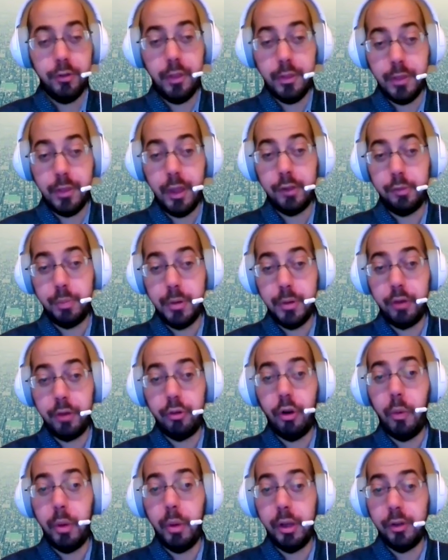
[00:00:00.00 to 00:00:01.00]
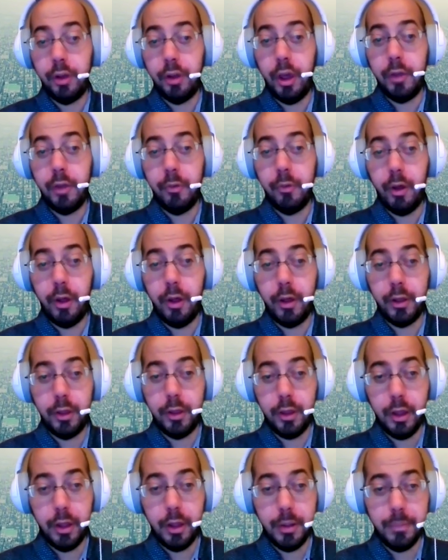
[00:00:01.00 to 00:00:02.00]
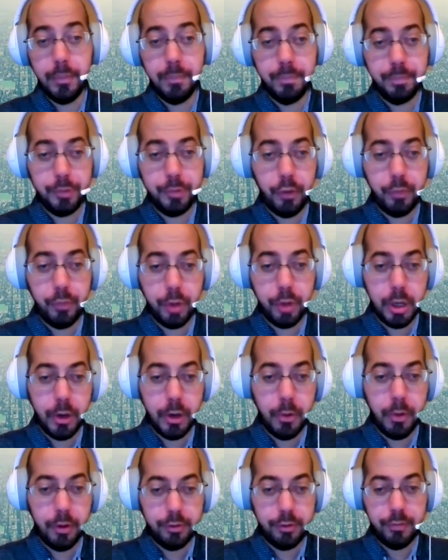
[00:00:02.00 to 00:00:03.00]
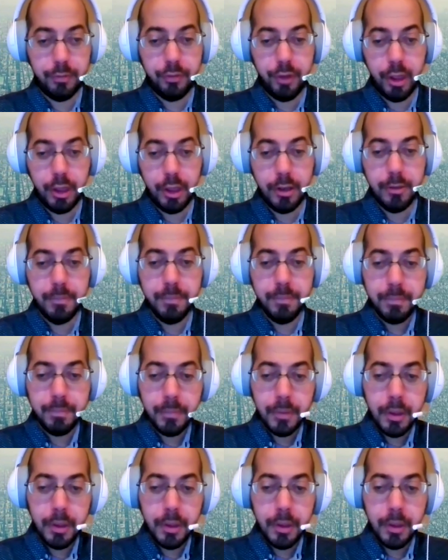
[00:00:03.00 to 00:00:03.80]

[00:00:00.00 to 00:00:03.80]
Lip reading: That's been a growing dialogue over here as of late.